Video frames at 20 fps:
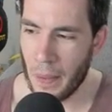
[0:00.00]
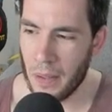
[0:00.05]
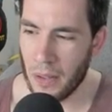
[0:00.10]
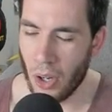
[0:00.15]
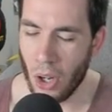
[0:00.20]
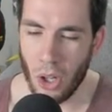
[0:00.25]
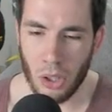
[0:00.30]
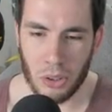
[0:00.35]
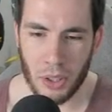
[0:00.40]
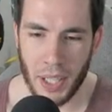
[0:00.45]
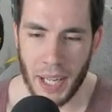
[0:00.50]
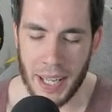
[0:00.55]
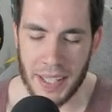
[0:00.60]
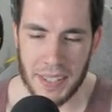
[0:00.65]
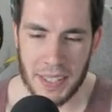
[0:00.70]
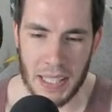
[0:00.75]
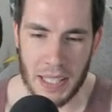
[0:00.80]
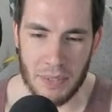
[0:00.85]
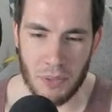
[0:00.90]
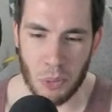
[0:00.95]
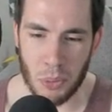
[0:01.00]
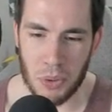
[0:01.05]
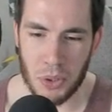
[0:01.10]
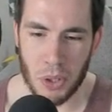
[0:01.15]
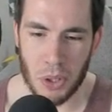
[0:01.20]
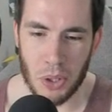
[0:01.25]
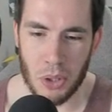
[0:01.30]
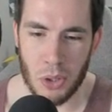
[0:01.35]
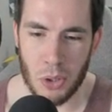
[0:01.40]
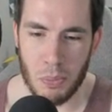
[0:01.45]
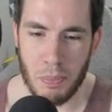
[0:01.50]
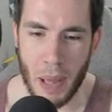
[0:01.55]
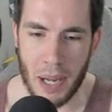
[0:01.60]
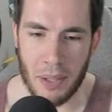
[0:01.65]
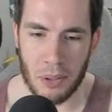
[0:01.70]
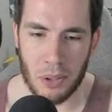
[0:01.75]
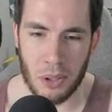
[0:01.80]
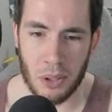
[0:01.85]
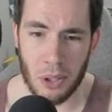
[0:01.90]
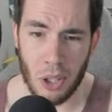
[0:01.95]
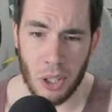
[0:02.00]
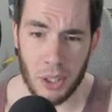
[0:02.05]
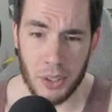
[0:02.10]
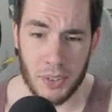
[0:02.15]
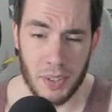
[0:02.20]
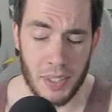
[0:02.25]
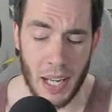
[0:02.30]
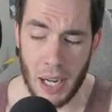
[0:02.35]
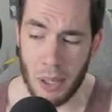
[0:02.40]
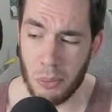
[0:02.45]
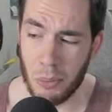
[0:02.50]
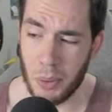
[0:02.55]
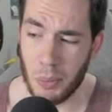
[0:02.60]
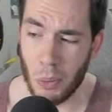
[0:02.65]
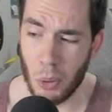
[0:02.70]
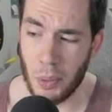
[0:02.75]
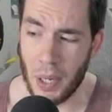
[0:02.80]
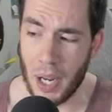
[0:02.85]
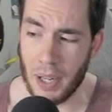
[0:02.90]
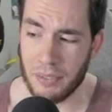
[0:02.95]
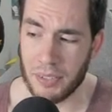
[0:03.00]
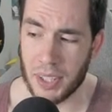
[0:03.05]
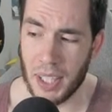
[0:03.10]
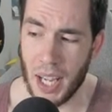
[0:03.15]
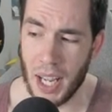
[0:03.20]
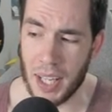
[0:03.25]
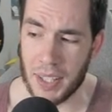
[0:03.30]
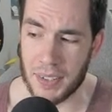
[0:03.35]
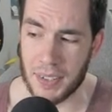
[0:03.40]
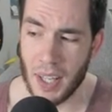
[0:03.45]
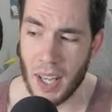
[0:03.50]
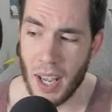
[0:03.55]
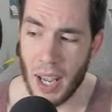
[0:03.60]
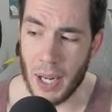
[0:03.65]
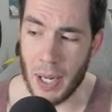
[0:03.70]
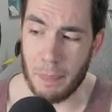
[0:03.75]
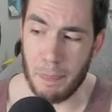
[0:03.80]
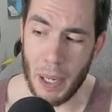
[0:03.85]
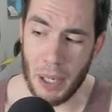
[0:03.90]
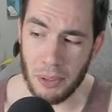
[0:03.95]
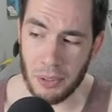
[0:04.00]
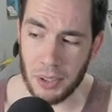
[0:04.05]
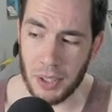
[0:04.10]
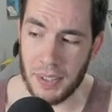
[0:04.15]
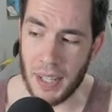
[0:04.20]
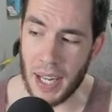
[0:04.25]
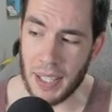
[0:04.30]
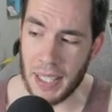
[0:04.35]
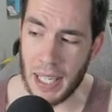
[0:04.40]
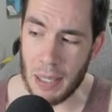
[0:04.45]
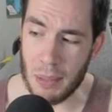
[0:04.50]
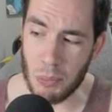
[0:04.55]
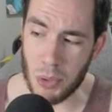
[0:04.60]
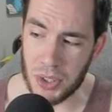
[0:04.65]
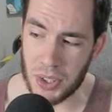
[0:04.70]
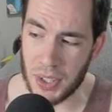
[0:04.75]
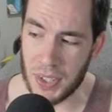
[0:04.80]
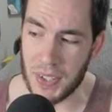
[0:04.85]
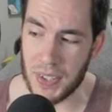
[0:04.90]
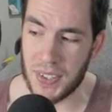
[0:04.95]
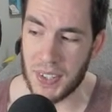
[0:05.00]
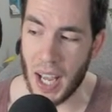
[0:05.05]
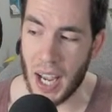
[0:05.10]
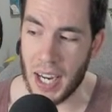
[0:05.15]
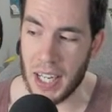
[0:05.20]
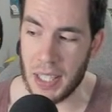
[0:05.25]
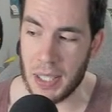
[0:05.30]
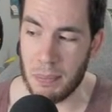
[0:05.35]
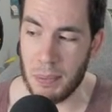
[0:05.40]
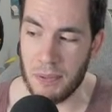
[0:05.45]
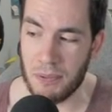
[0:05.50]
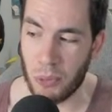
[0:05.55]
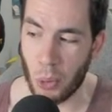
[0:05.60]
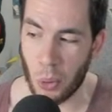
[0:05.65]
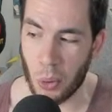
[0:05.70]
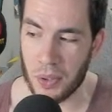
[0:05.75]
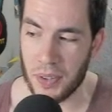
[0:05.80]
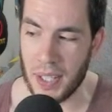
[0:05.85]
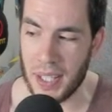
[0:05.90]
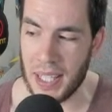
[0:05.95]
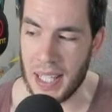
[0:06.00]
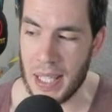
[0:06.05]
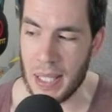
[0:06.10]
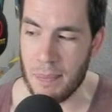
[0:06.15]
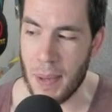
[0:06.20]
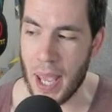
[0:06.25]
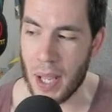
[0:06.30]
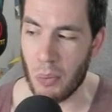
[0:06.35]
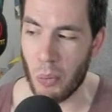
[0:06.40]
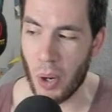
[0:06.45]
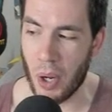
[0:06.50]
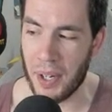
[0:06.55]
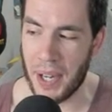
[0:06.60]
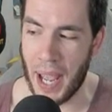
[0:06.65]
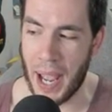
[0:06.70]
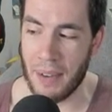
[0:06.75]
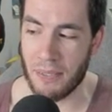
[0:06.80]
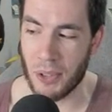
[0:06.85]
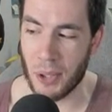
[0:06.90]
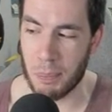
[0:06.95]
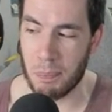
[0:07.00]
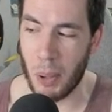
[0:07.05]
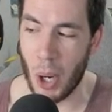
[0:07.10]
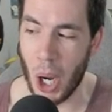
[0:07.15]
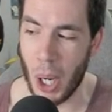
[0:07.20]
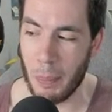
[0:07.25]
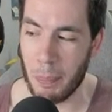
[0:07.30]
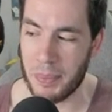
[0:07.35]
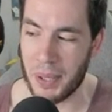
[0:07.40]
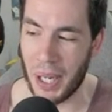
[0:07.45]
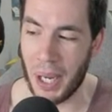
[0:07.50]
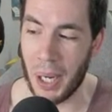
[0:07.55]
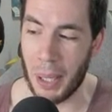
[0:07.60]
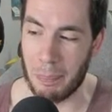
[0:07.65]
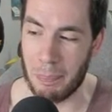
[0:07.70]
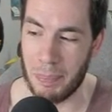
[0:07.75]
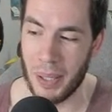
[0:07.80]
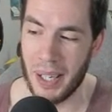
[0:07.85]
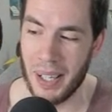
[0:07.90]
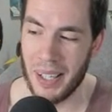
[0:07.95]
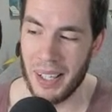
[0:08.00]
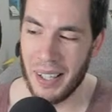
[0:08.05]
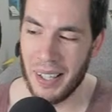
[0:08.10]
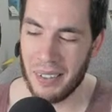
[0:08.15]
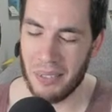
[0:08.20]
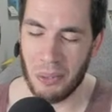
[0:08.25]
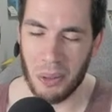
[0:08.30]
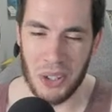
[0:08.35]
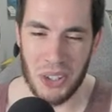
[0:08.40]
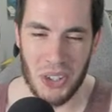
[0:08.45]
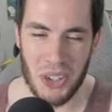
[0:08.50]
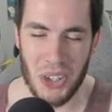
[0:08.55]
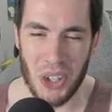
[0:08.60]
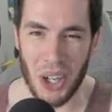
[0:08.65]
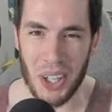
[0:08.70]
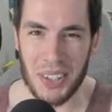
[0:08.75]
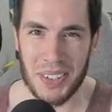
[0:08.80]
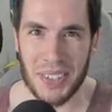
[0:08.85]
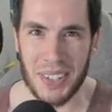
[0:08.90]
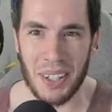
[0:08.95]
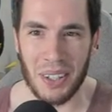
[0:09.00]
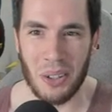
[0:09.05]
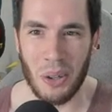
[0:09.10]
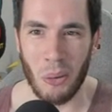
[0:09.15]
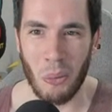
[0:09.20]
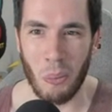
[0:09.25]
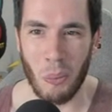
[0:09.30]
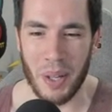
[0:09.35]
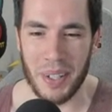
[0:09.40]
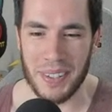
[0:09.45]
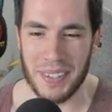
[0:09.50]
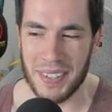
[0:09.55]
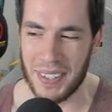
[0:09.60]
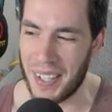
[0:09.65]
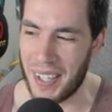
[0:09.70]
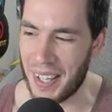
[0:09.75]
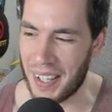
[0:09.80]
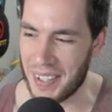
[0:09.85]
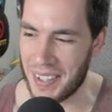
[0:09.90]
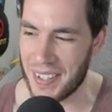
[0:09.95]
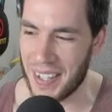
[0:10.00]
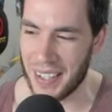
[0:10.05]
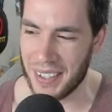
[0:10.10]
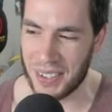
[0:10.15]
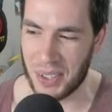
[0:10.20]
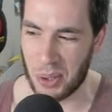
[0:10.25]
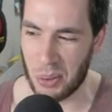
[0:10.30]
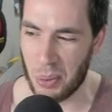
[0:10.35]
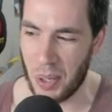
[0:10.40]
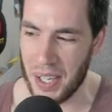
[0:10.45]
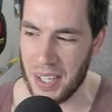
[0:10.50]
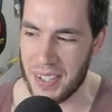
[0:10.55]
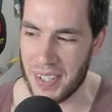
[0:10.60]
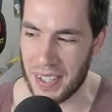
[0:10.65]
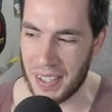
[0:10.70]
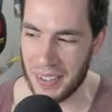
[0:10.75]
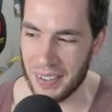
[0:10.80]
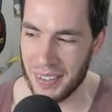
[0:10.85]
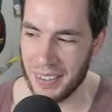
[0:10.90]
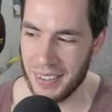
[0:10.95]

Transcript: all guessing if it was going to do better or not. Now we won't have to guess. And apparently that game was consigned before the eBay one ever popped up. Was just a coincidence. That's crazy.